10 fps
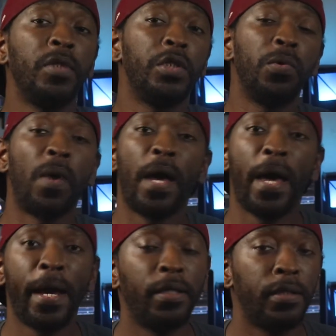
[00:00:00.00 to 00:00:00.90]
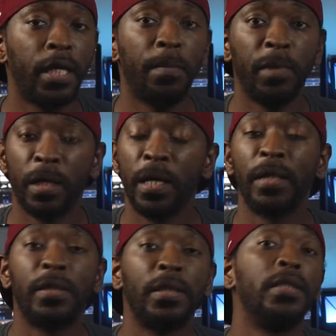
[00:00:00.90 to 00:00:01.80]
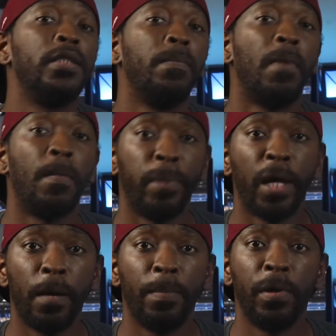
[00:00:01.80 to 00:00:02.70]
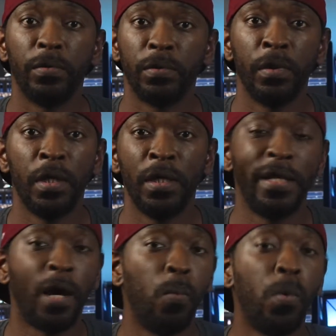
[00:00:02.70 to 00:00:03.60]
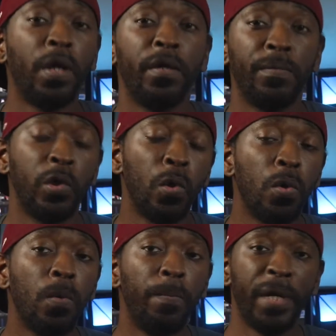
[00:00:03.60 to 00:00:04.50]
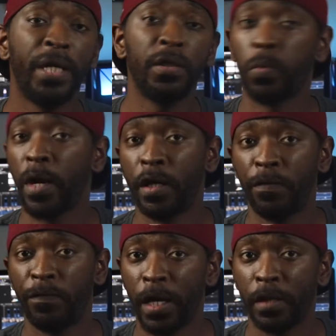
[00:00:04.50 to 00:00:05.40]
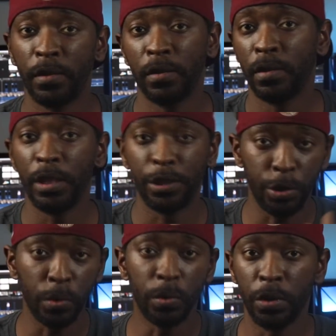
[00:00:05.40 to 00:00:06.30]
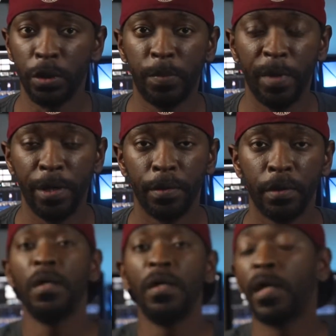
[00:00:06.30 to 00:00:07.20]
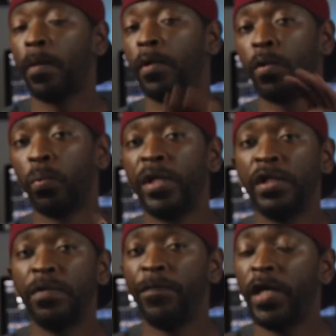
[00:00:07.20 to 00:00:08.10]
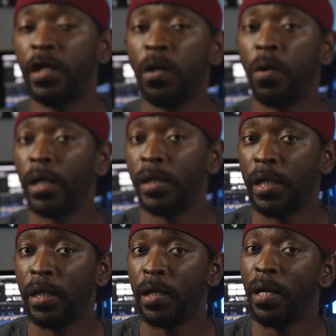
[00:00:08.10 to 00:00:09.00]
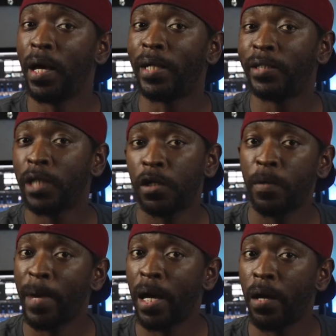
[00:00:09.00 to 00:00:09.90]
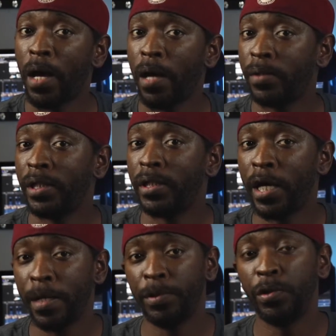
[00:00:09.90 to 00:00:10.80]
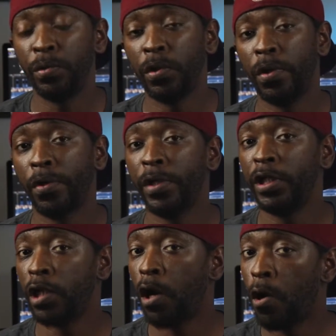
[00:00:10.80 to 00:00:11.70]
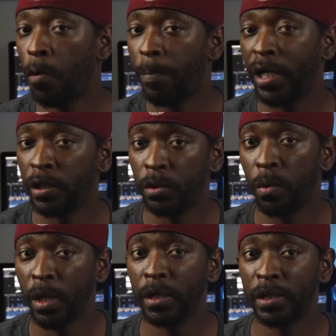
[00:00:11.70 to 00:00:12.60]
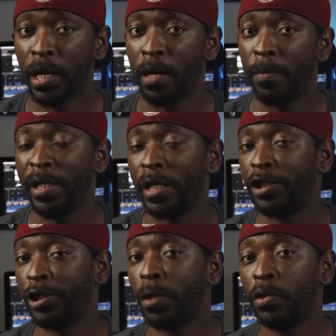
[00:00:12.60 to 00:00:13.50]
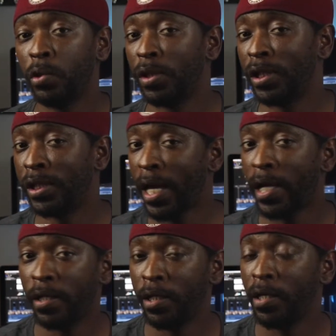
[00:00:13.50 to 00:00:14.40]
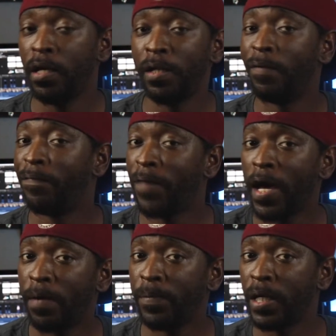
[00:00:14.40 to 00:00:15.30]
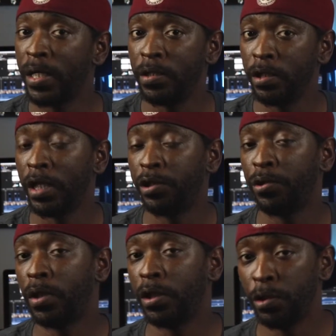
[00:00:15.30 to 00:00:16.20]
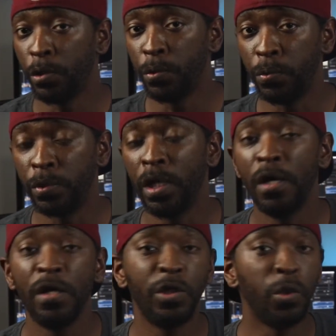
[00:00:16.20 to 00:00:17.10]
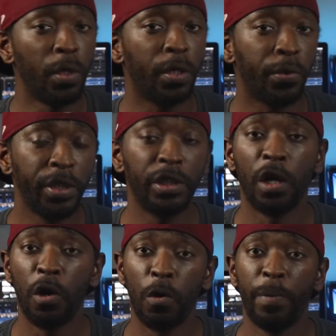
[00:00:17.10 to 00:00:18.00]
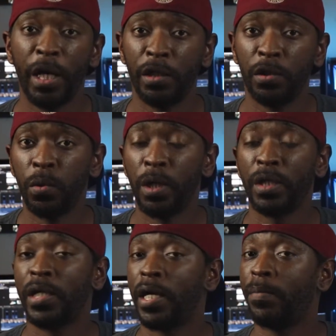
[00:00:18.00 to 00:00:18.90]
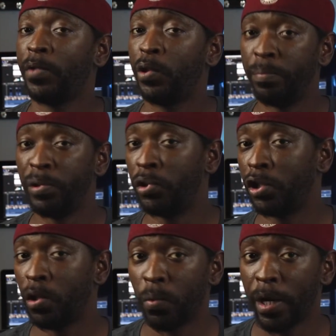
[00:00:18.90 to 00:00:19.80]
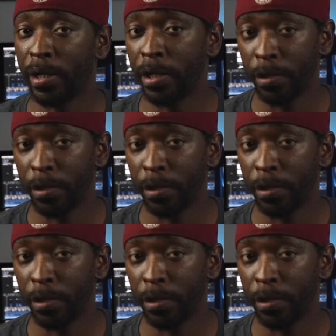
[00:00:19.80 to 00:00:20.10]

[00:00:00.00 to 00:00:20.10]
2, I add a table of contents in my blog post. Now, one of Google's biggest ranking factors is user experience. Now, in the recent video I did, I talked about how this helps you to increase your on page dwell time, and I showed you exactly the 5 things that you can use to increase your on page dwell time to boost your rank in